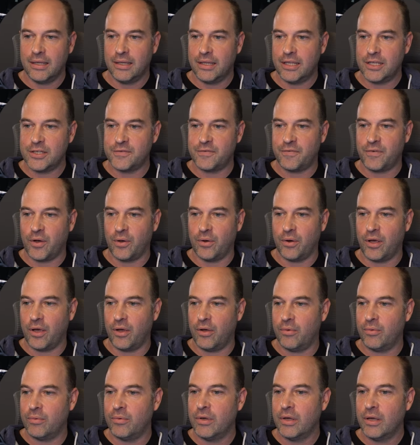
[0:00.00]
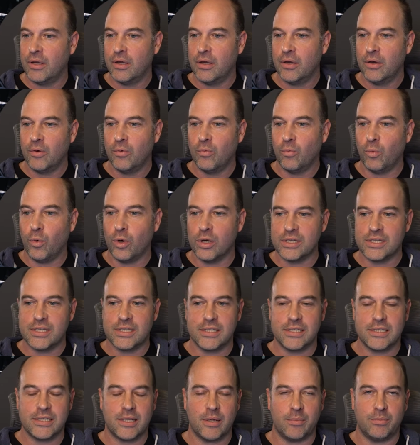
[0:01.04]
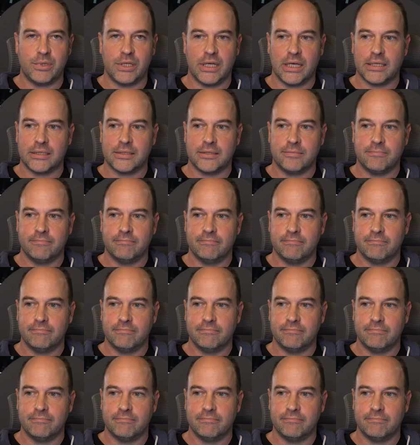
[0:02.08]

this photo, what's the subject?